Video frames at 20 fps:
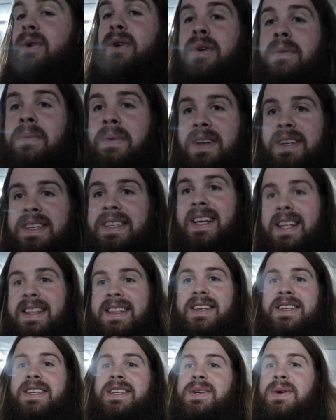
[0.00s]
rumors that
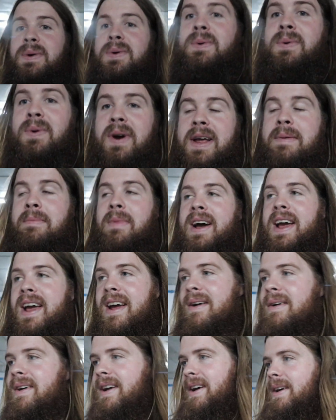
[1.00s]
the school in my
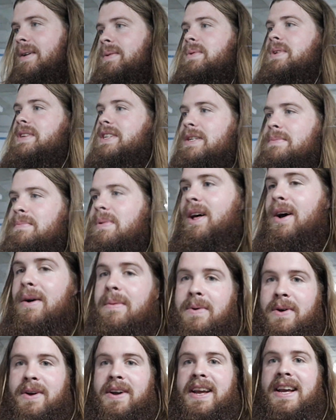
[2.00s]
area, which is
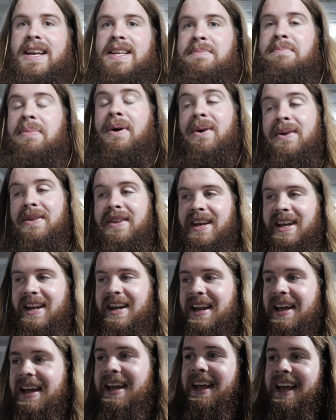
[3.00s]
Blouberg, is
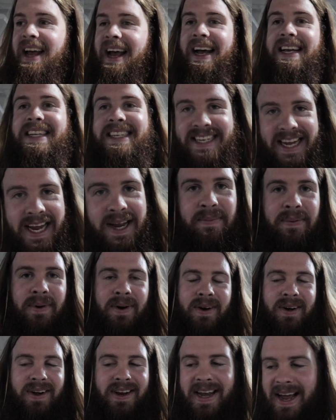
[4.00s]
building a skate
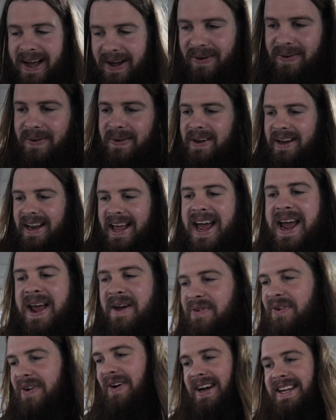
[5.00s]
park. Now, like,
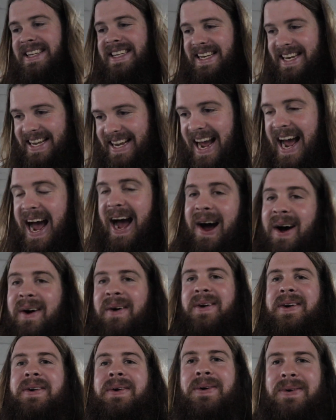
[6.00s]
firstly, how
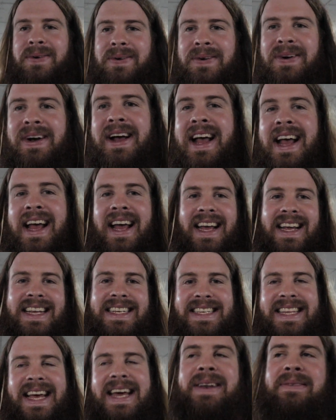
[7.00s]
cool
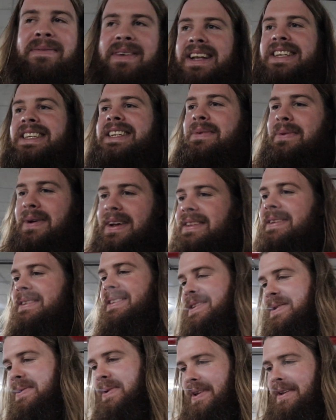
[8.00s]
is that? Imagine you went to
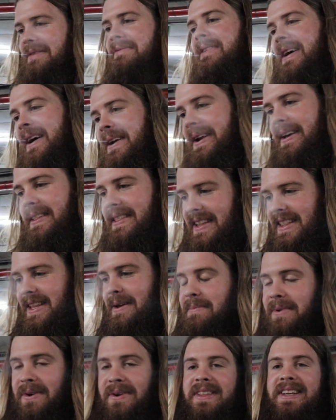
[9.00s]
school and you found out that they're
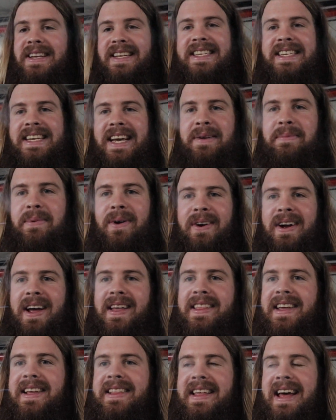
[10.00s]
building a skate park. I
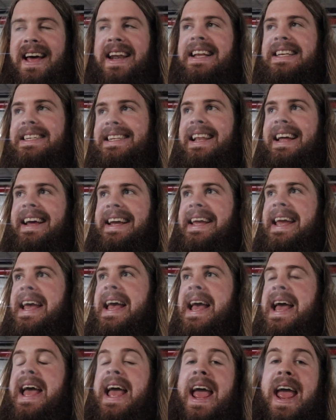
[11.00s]
think that is like
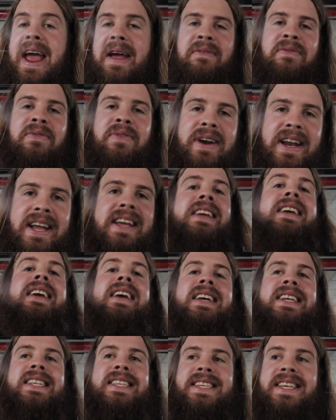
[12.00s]
every
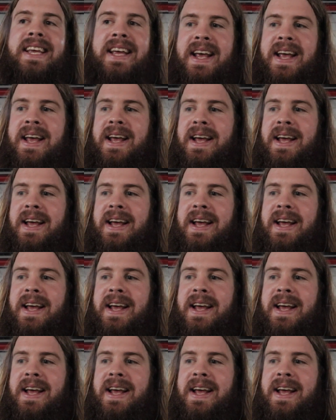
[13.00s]
kid's